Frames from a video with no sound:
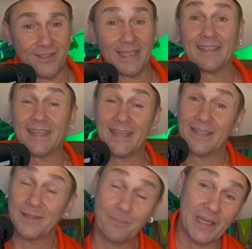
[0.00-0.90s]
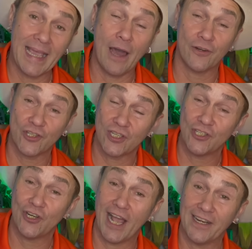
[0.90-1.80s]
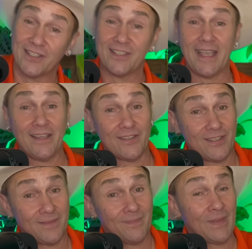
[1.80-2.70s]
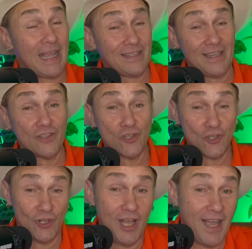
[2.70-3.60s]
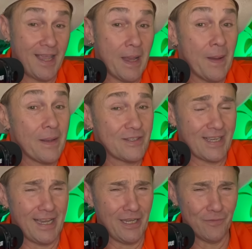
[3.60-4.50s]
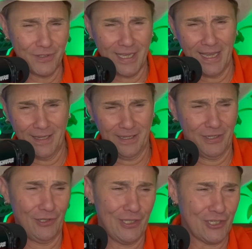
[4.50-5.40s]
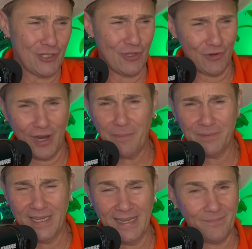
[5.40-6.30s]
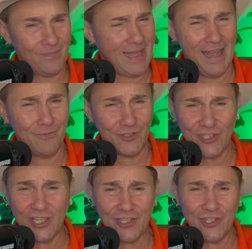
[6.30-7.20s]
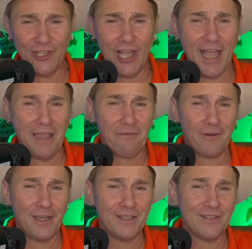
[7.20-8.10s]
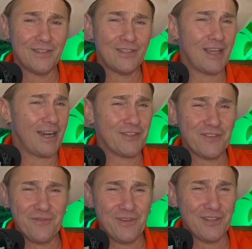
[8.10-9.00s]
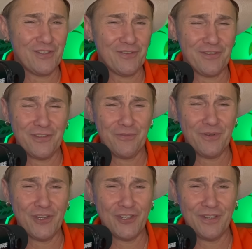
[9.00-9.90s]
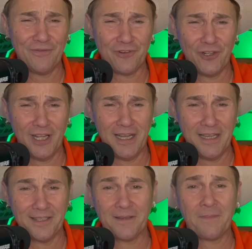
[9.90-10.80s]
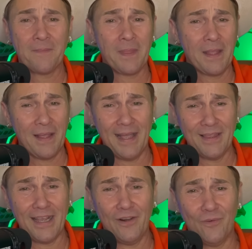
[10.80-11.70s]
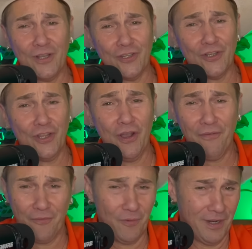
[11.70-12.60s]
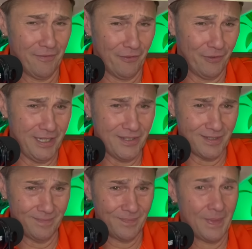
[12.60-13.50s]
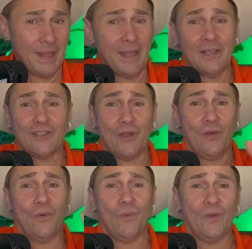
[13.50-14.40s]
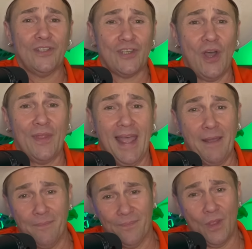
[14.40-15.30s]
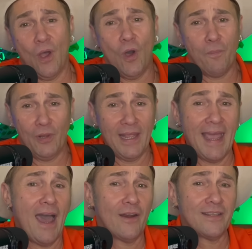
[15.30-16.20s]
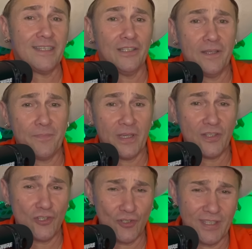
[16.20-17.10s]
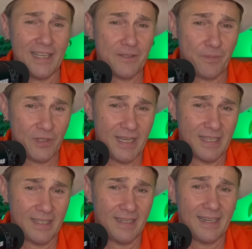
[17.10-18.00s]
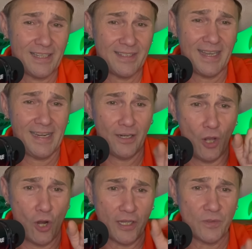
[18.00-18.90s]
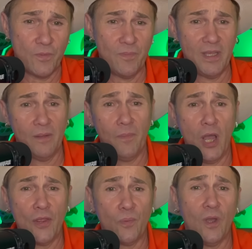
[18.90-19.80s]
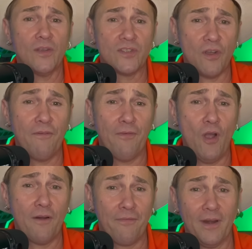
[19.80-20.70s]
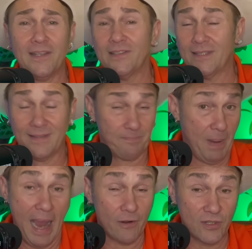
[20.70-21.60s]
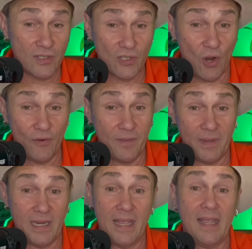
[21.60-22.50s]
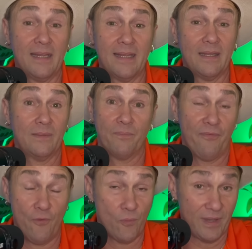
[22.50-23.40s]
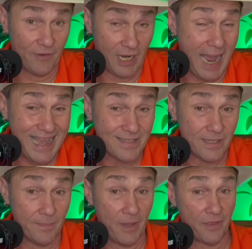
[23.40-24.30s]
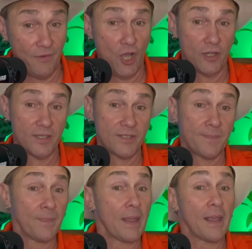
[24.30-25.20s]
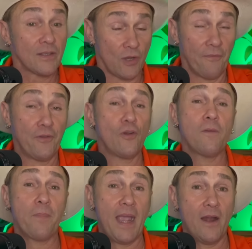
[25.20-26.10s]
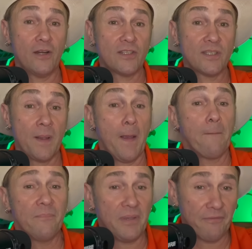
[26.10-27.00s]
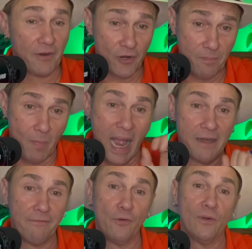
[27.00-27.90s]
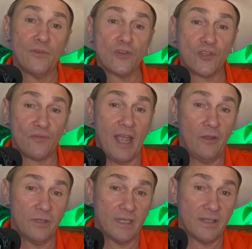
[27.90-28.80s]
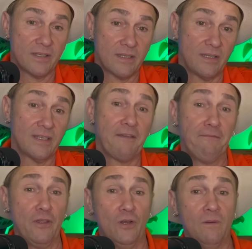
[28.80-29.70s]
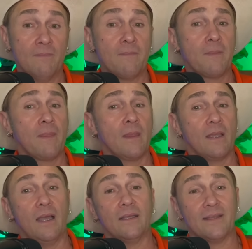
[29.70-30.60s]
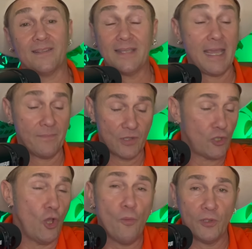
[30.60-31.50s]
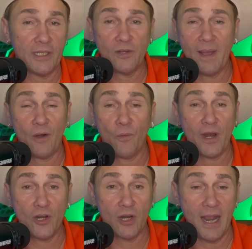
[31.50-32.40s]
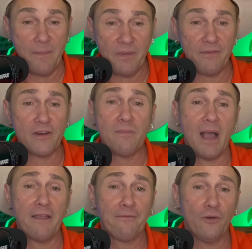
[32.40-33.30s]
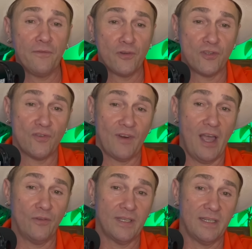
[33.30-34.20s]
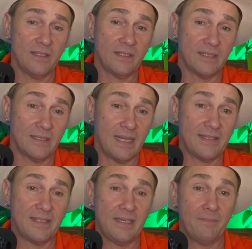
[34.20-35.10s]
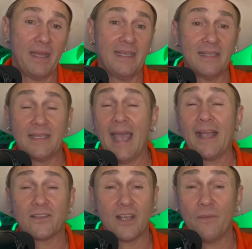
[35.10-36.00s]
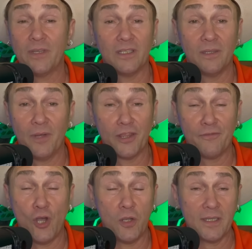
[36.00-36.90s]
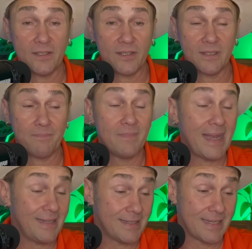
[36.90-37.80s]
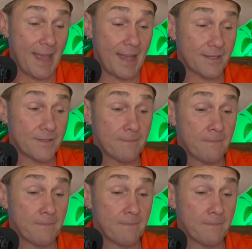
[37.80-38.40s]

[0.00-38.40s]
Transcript: Like the big outage in the United States at the end of July, saying it was a glitch in their update. That was such a lie, friends. You got to tune into your intuition and realize that they don't want you to know for whatever reason. So we saw that all play out at the Olympics just as predicted, and I stated August would be the month. Well, so far, friends, Paris has already been hit before we even got into the month of August. So if you're in Paris, be very mindful of your surroundings, because I feel the same globally, no matter where you're at. Be very mindful of your surroundings, and I see many attacks coming in the month of August, many attacks.